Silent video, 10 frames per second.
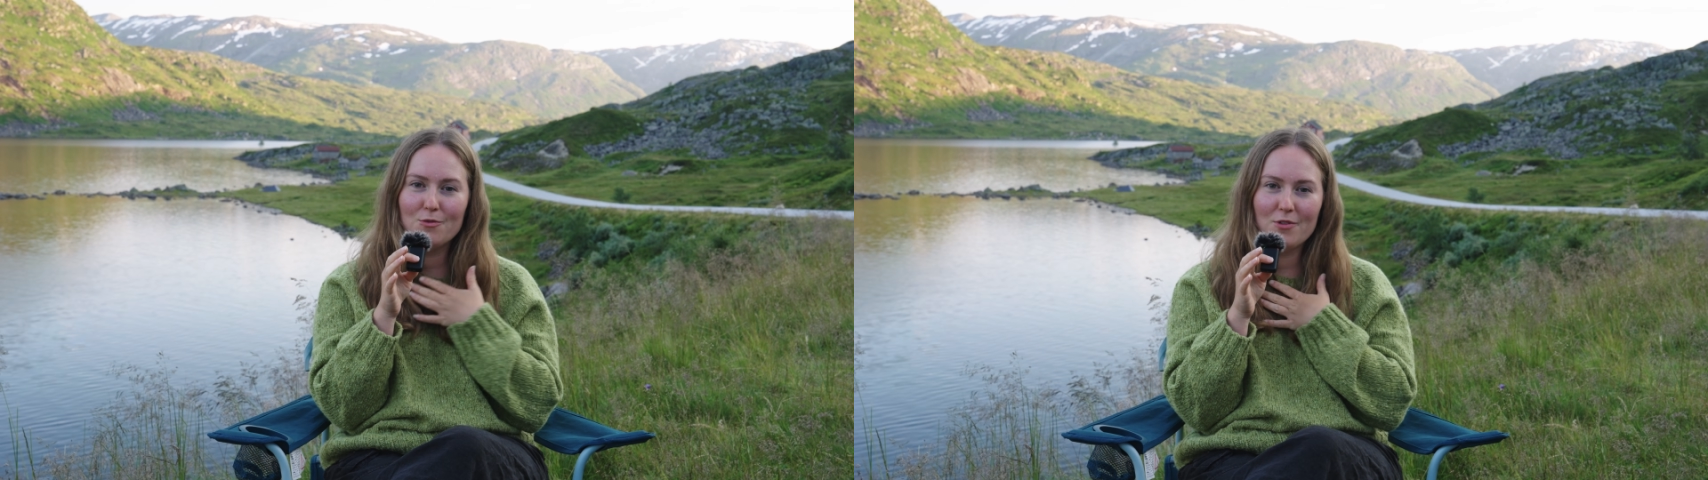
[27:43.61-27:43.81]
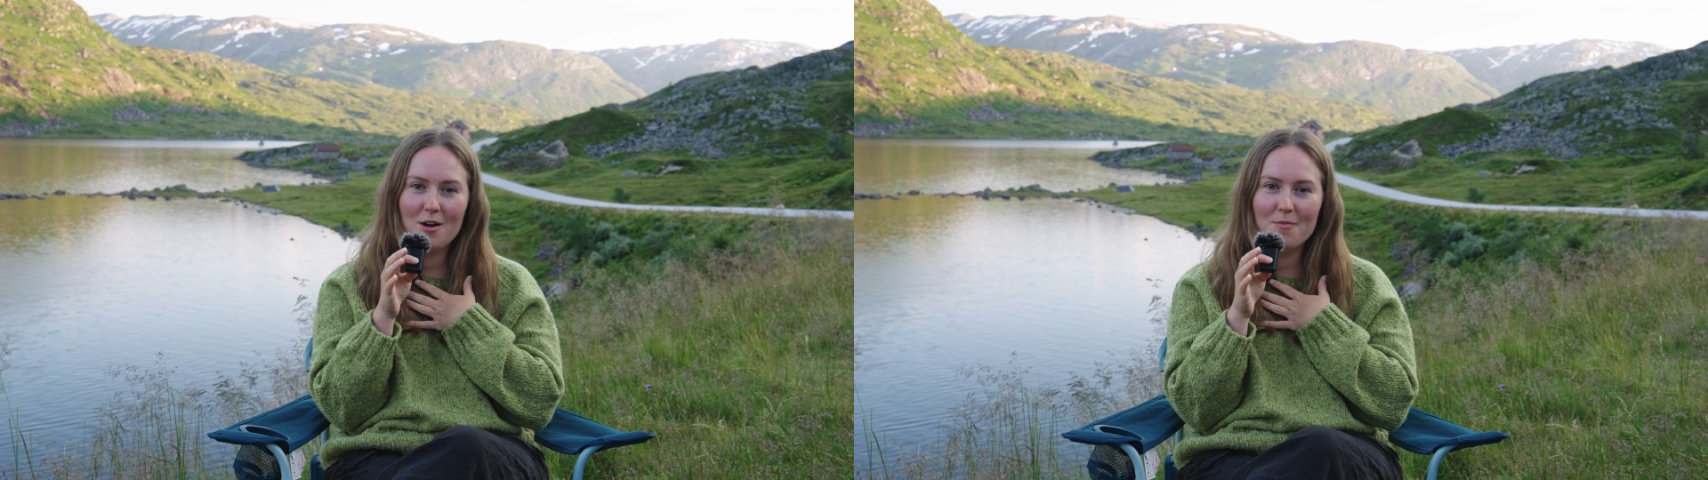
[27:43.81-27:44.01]

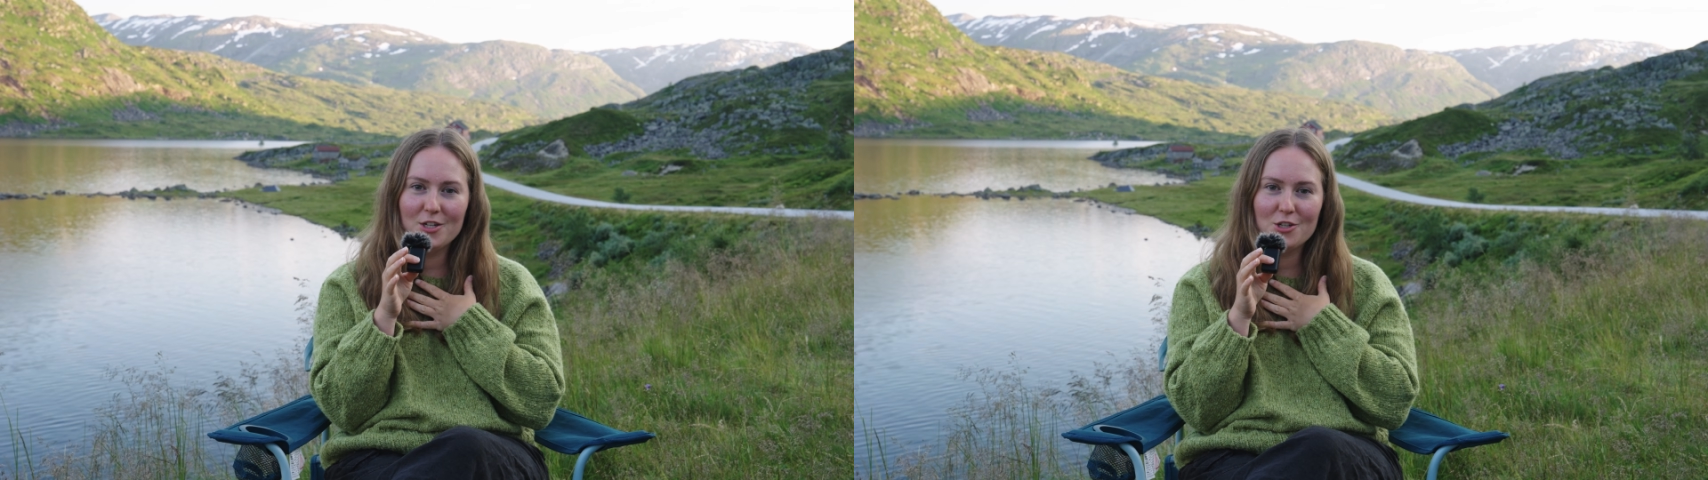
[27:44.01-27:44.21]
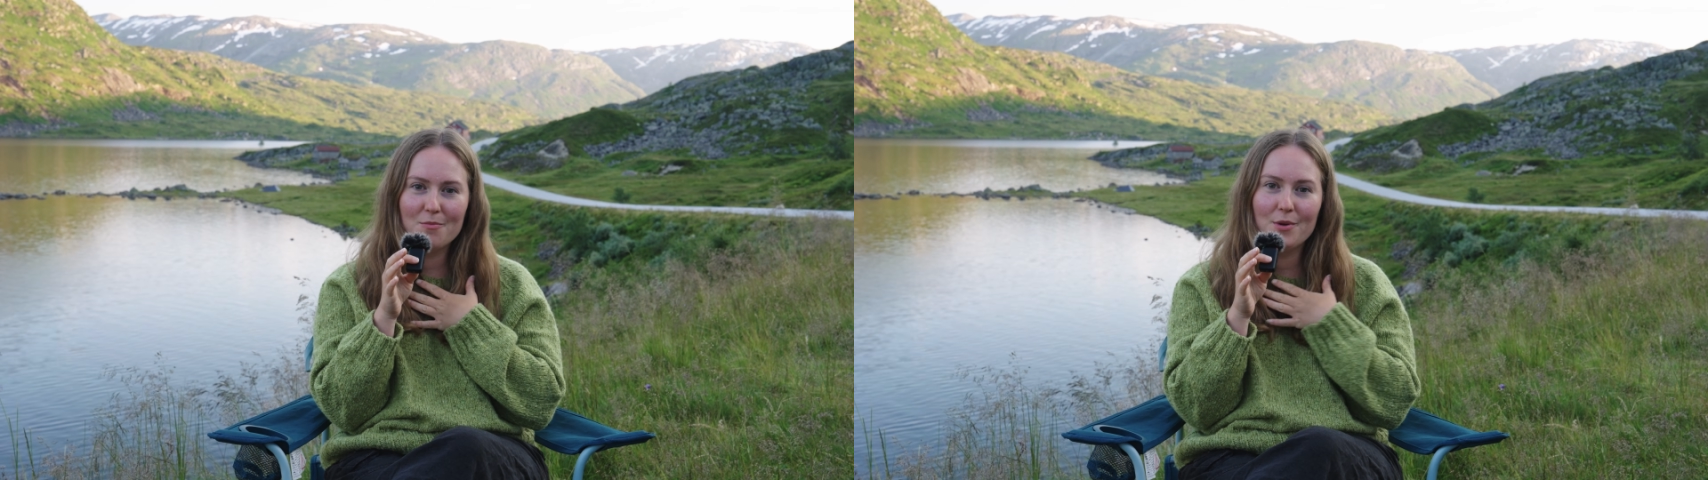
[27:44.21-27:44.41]
to fit on
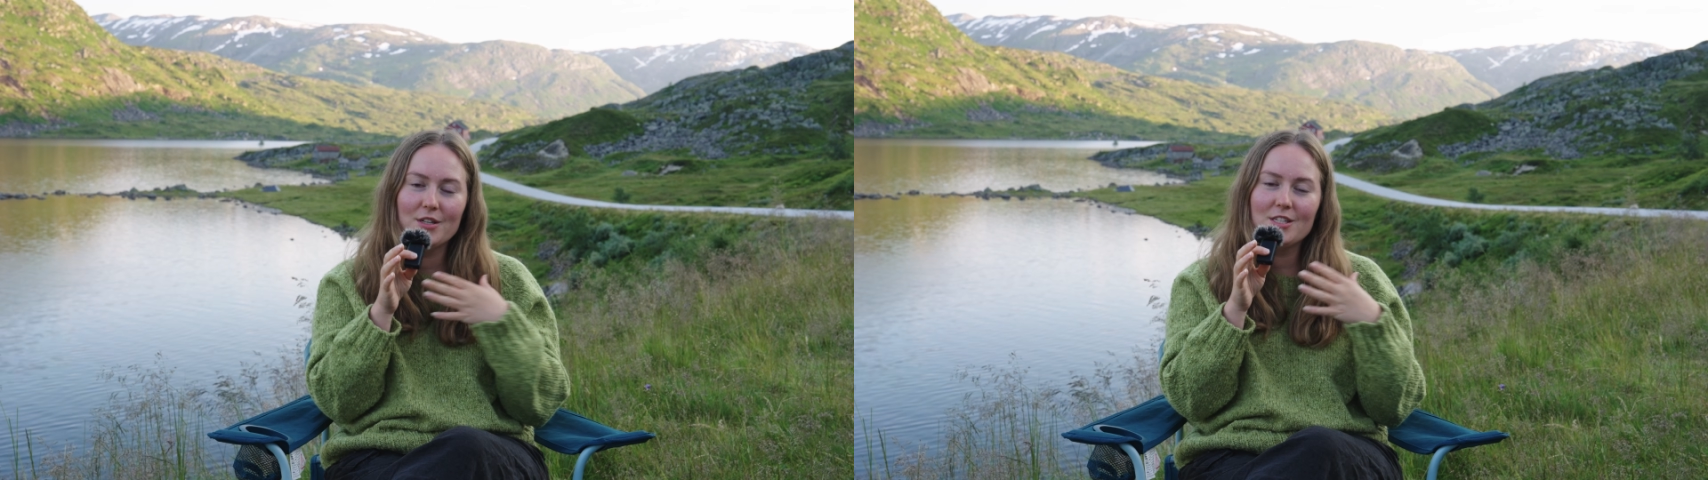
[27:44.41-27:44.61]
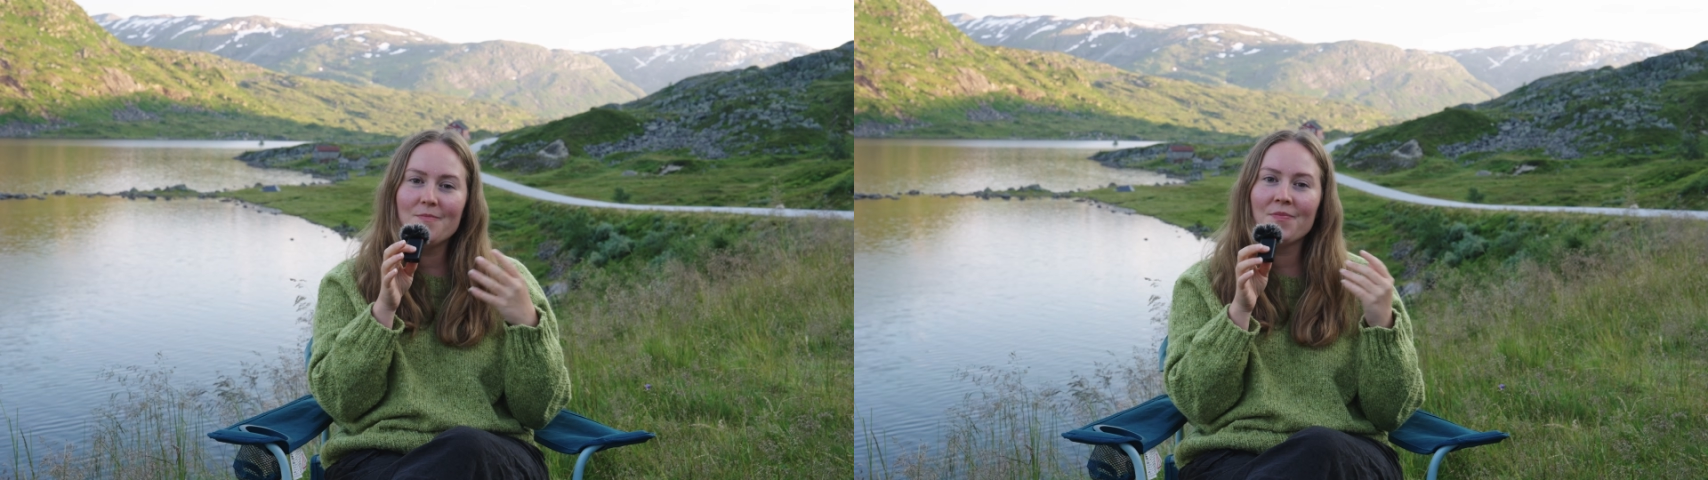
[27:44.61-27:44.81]
my jumpers.